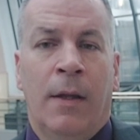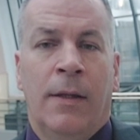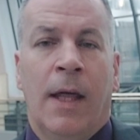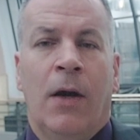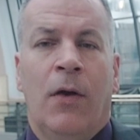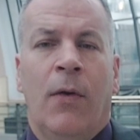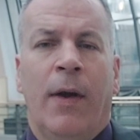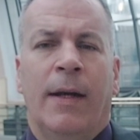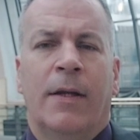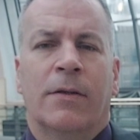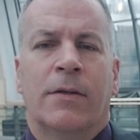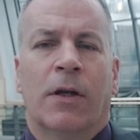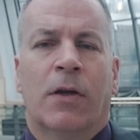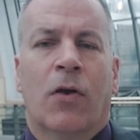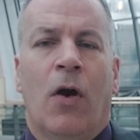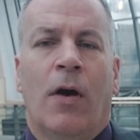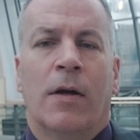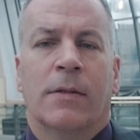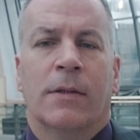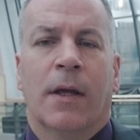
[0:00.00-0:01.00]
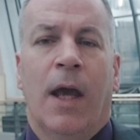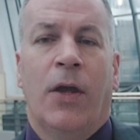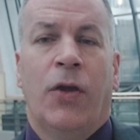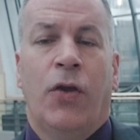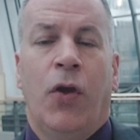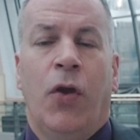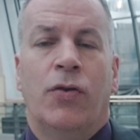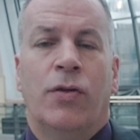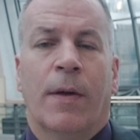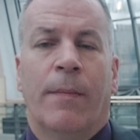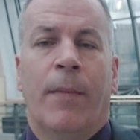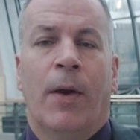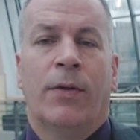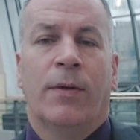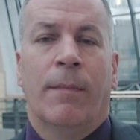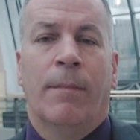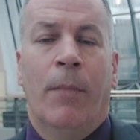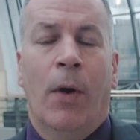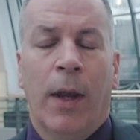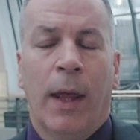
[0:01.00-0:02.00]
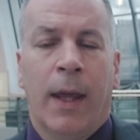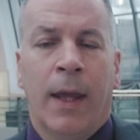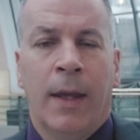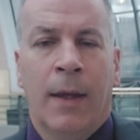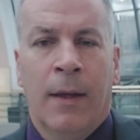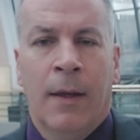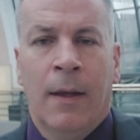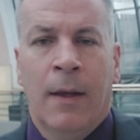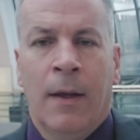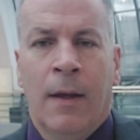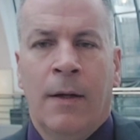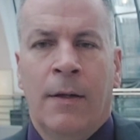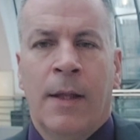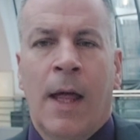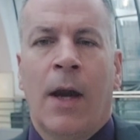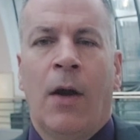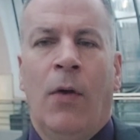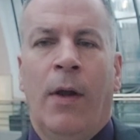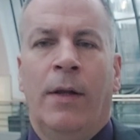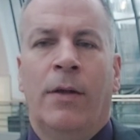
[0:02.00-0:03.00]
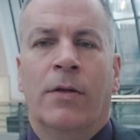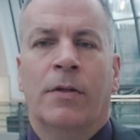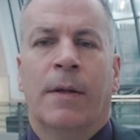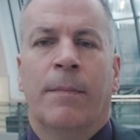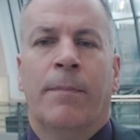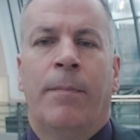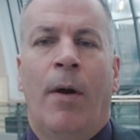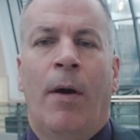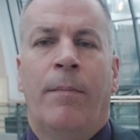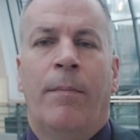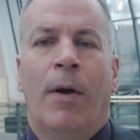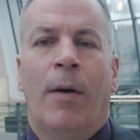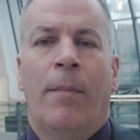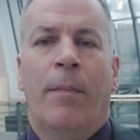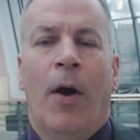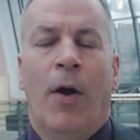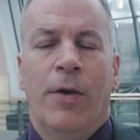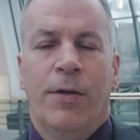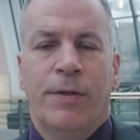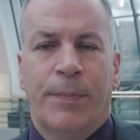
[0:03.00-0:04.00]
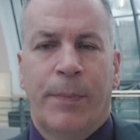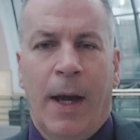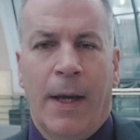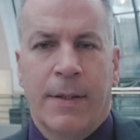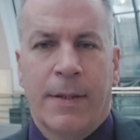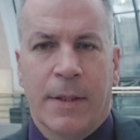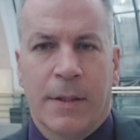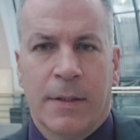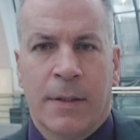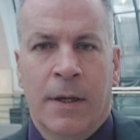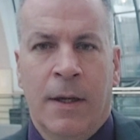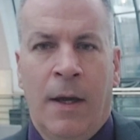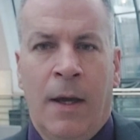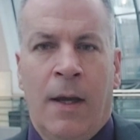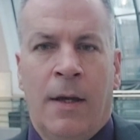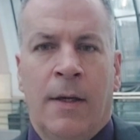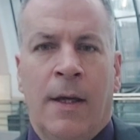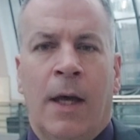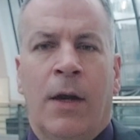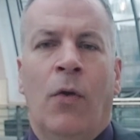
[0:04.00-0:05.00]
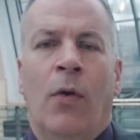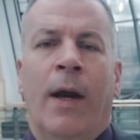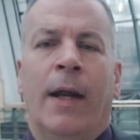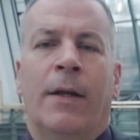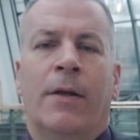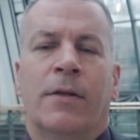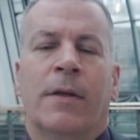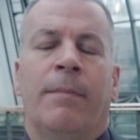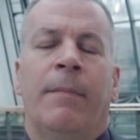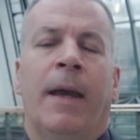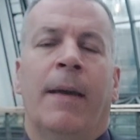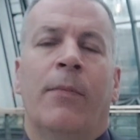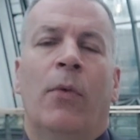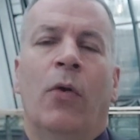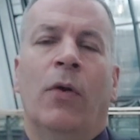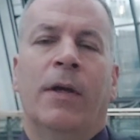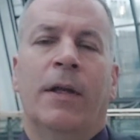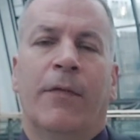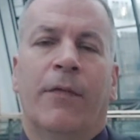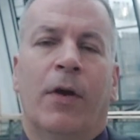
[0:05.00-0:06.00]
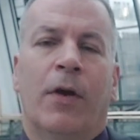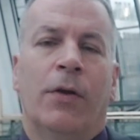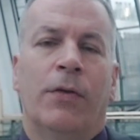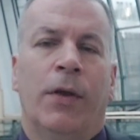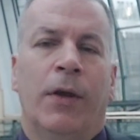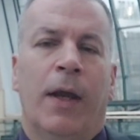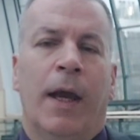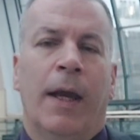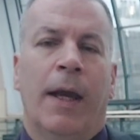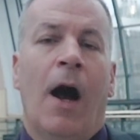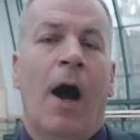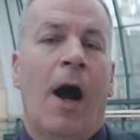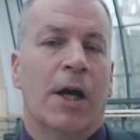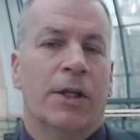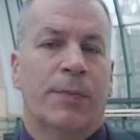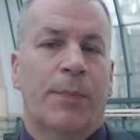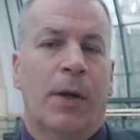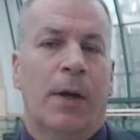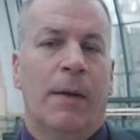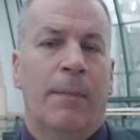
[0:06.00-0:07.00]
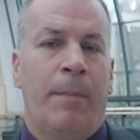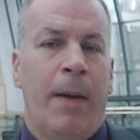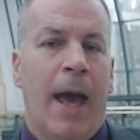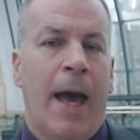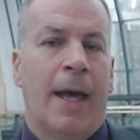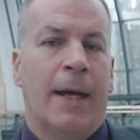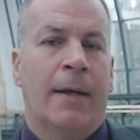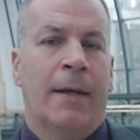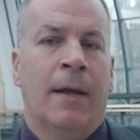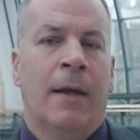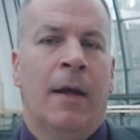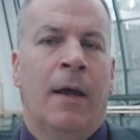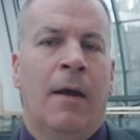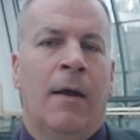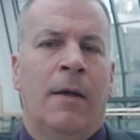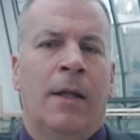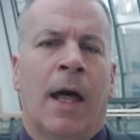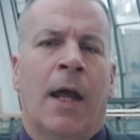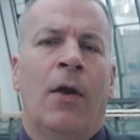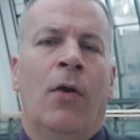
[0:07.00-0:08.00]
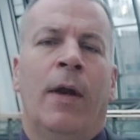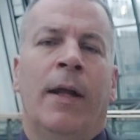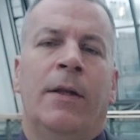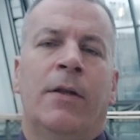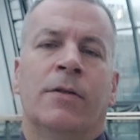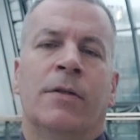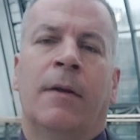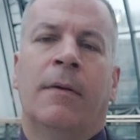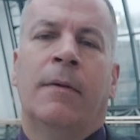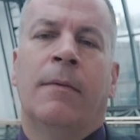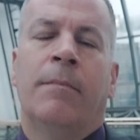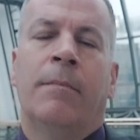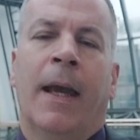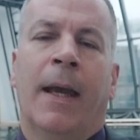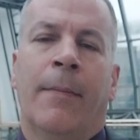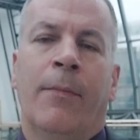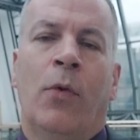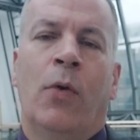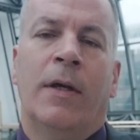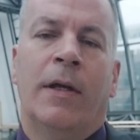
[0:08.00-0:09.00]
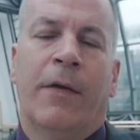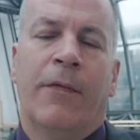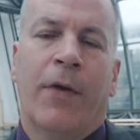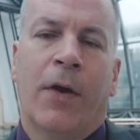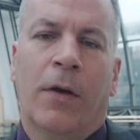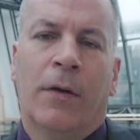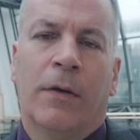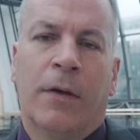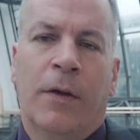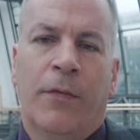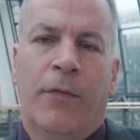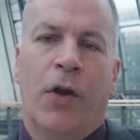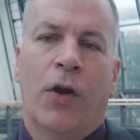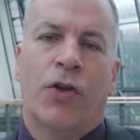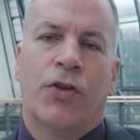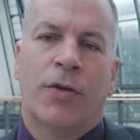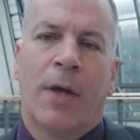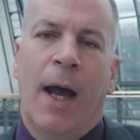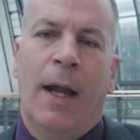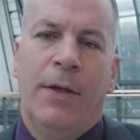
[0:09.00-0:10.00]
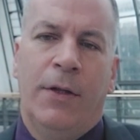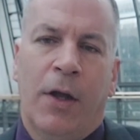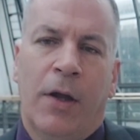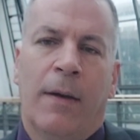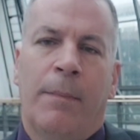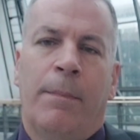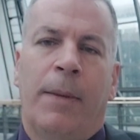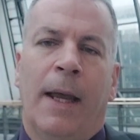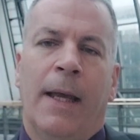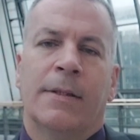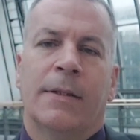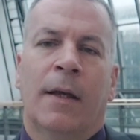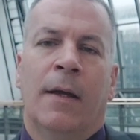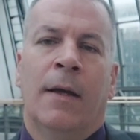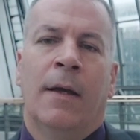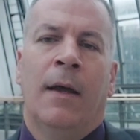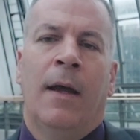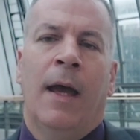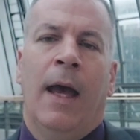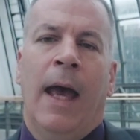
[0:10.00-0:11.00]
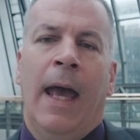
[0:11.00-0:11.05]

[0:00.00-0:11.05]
Not only does it cost a huge amount of money, not only does it pump up house prices, not only does it make it more difficult to get a hospital bed, not only does it make it more difficult for your child to get a place